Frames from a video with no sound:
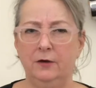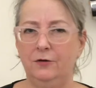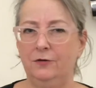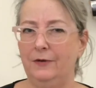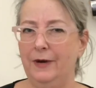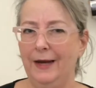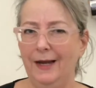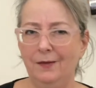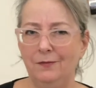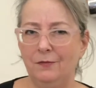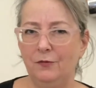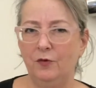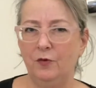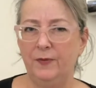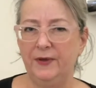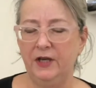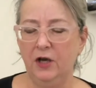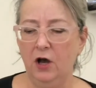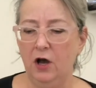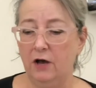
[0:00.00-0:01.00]
gram will
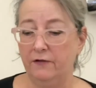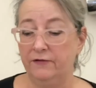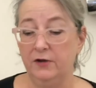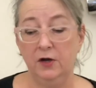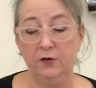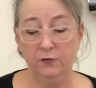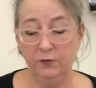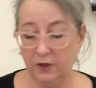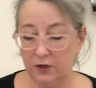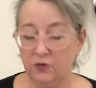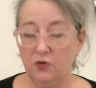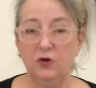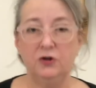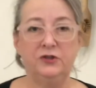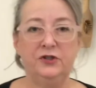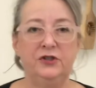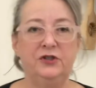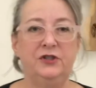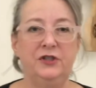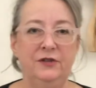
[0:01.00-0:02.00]
be off. Well, of
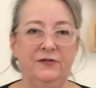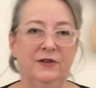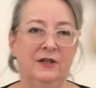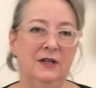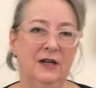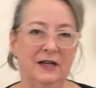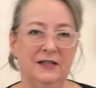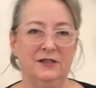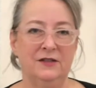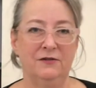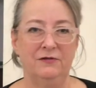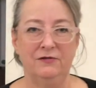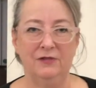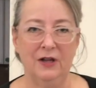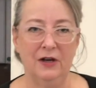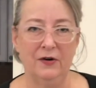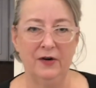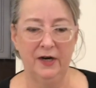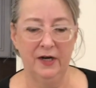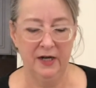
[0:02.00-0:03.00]
course, there's different kinds of
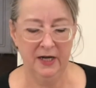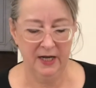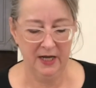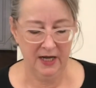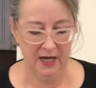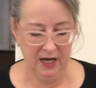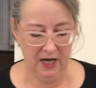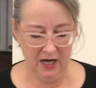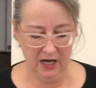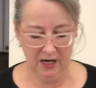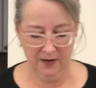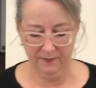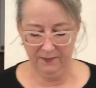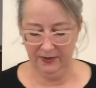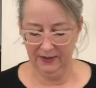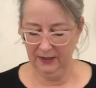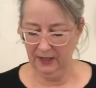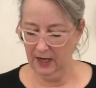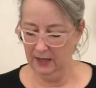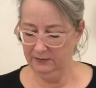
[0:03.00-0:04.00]
flour.
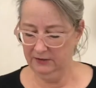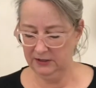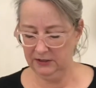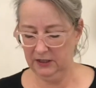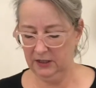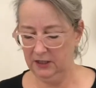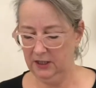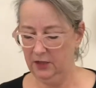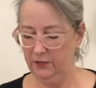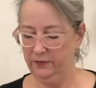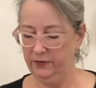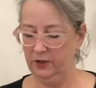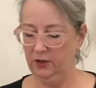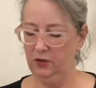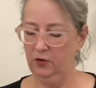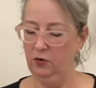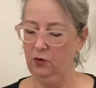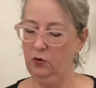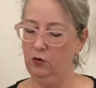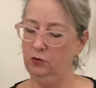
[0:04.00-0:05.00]
But I'm just gonna go with
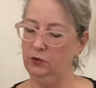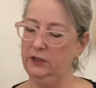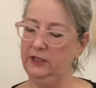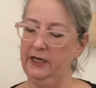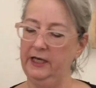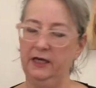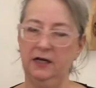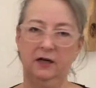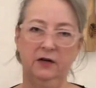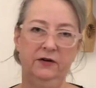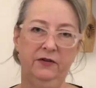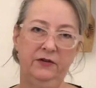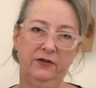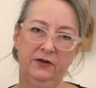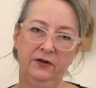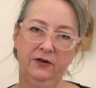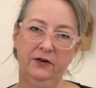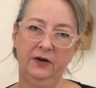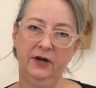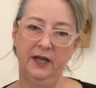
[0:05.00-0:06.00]
good old King
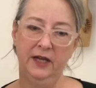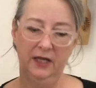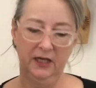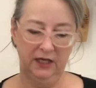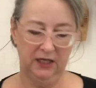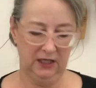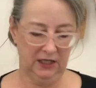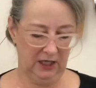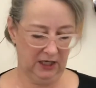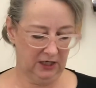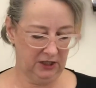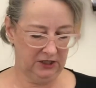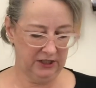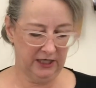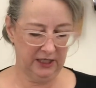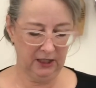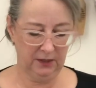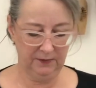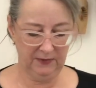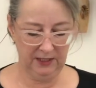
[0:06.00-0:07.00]
Arthur, and they're
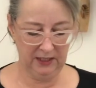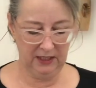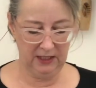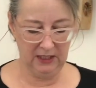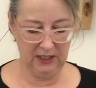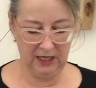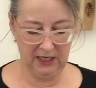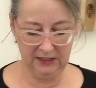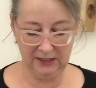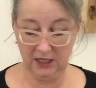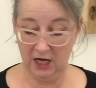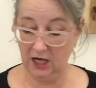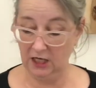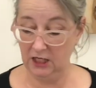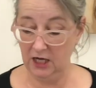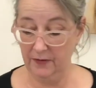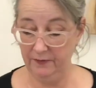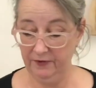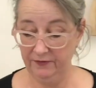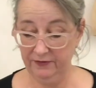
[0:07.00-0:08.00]
telling me that a
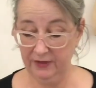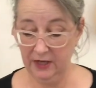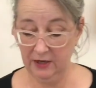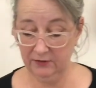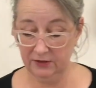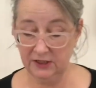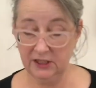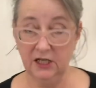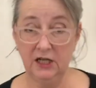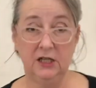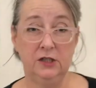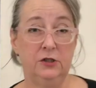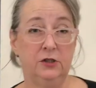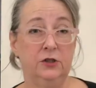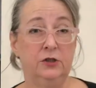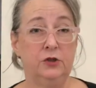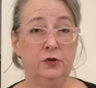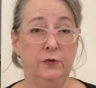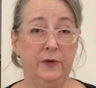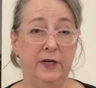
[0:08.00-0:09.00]
cup of flour is
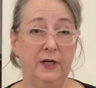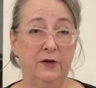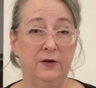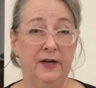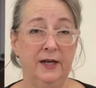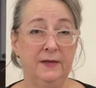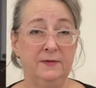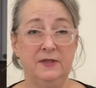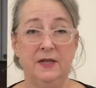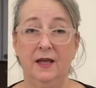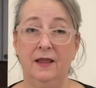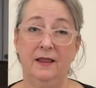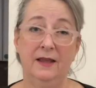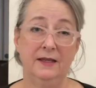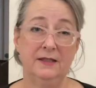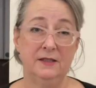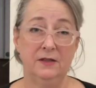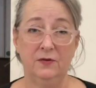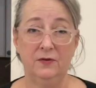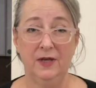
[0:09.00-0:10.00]
120 grams, and
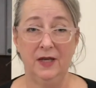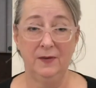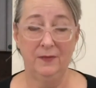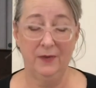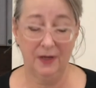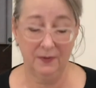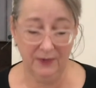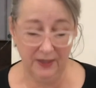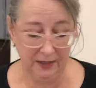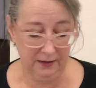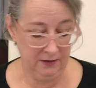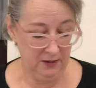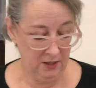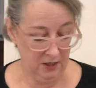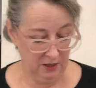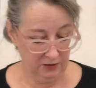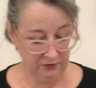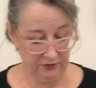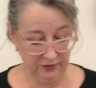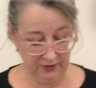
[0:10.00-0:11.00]
that's okay by me.
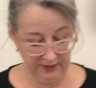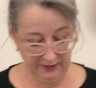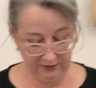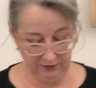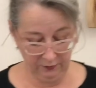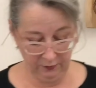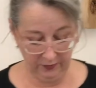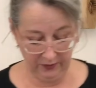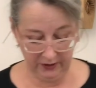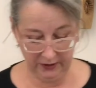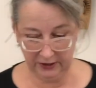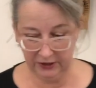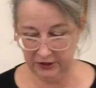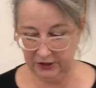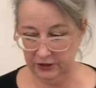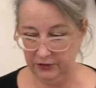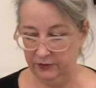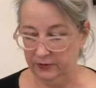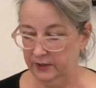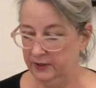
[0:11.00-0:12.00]
So that's what we're gonna
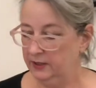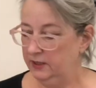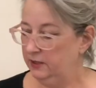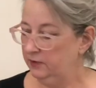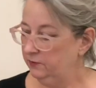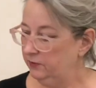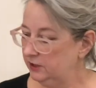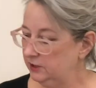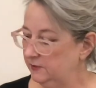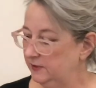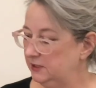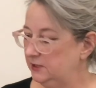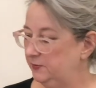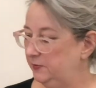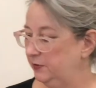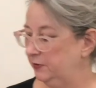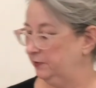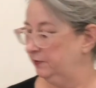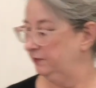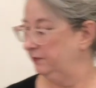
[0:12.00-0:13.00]
do. Where's my
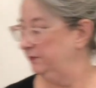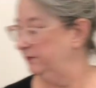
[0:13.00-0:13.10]
spoon?